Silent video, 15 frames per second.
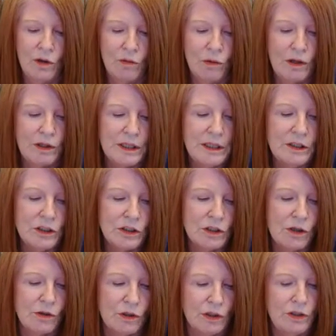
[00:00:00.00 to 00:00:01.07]
where each
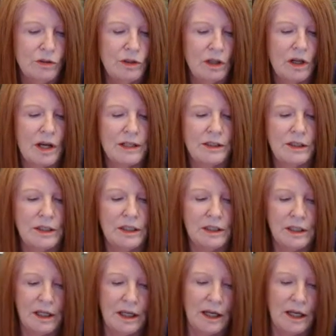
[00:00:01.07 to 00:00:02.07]
soul utilized it